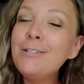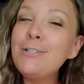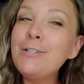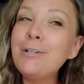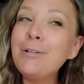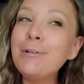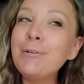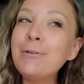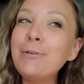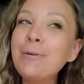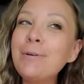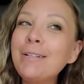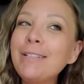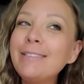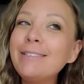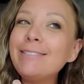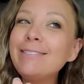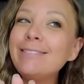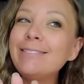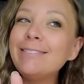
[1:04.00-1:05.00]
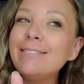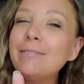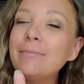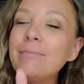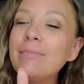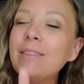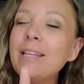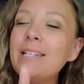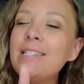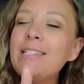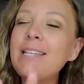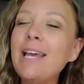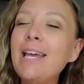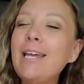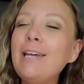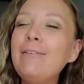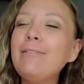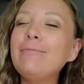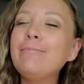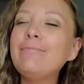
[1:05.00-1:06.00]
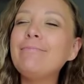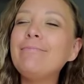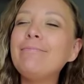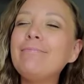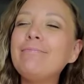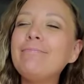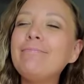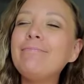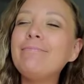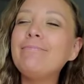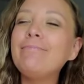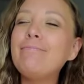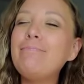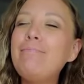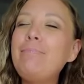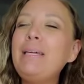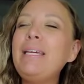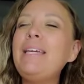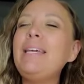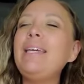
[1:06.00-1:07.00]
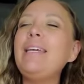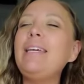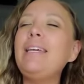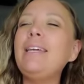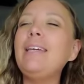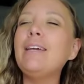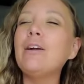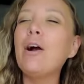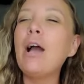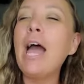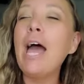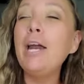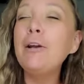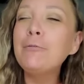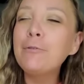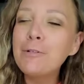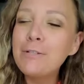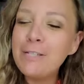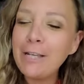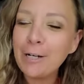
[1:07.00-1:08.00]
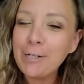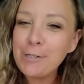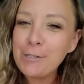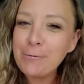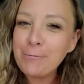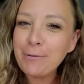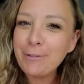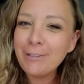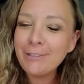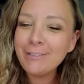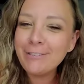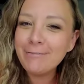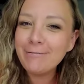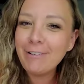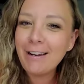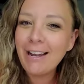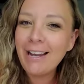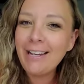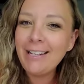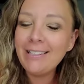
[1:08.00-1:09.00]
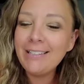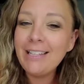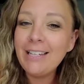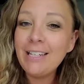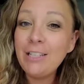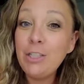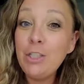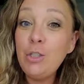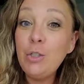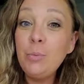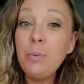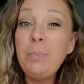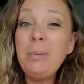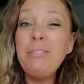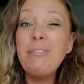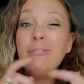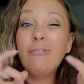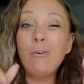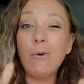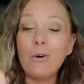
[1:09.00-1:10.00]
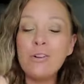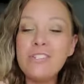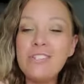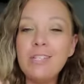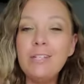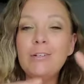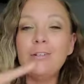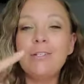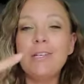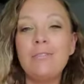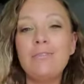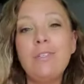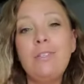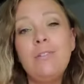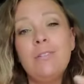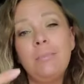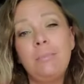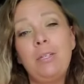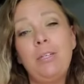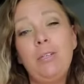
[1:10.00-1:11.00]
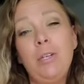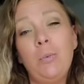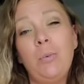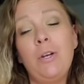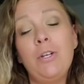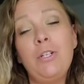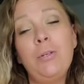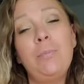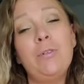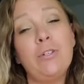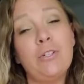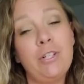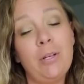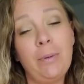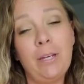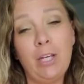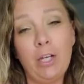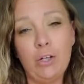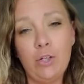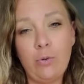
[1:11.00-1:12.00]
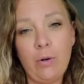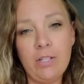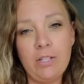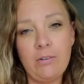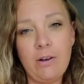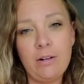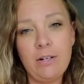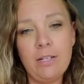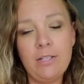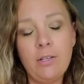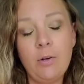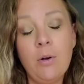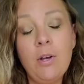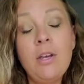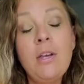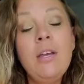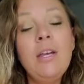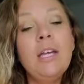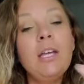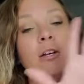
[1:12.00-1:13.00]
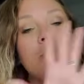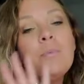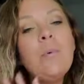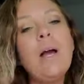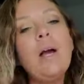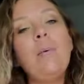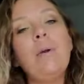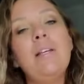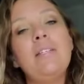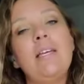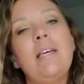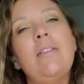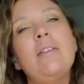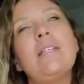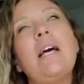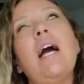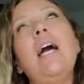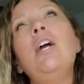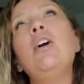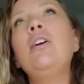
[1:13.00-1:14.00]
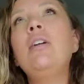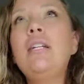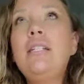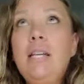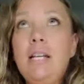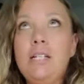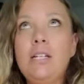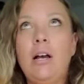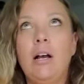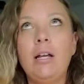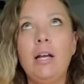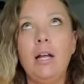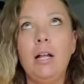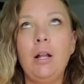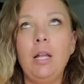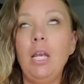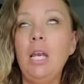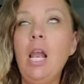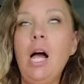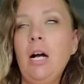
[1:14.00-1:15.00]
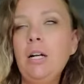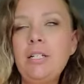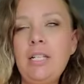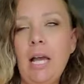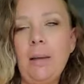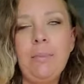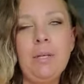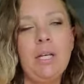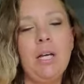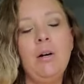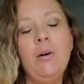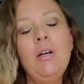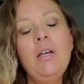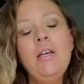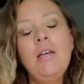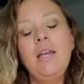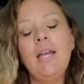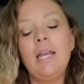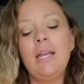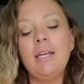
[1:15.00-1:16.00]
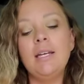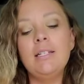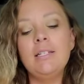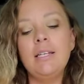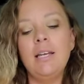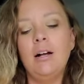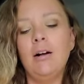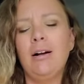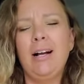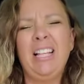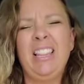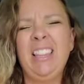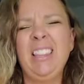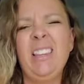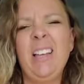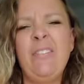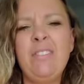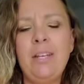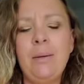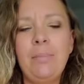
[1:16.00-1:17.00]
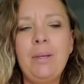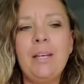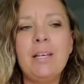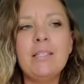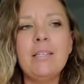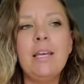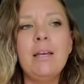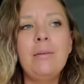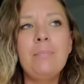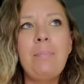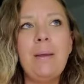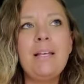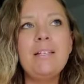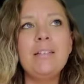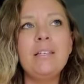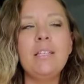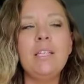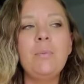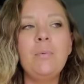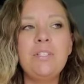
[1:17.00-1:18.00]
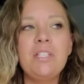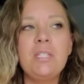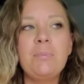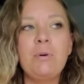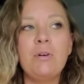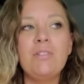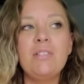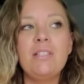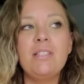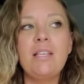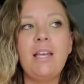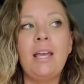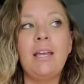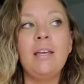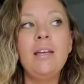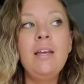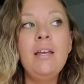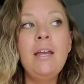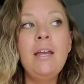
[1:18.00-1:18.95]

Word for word: to, let's say, be heterosexual, right? Then you would be forcing yourself to do something you didn't want to do, but you're still making a choice around it. So here's why I want to say this. I heard a TikTok uh, a long time ago and oh, I loved it because it basically was this person saying,